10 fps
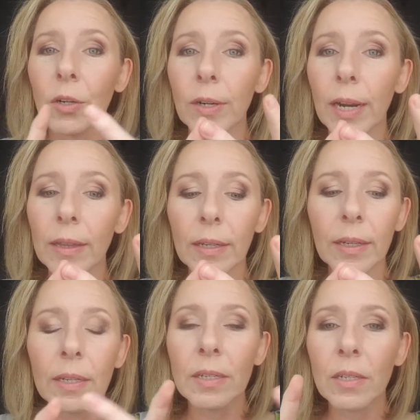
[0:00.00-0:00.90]
or
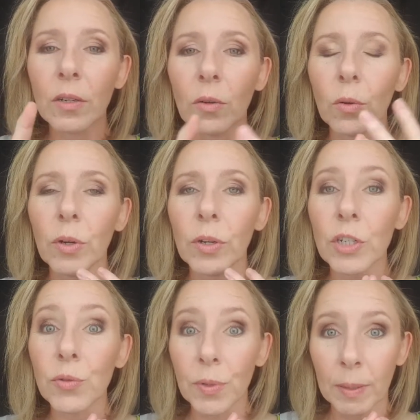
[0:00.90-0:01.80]
Elegant or
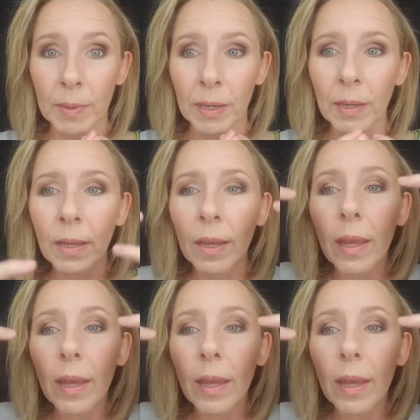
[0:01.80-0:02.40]
Dreamy,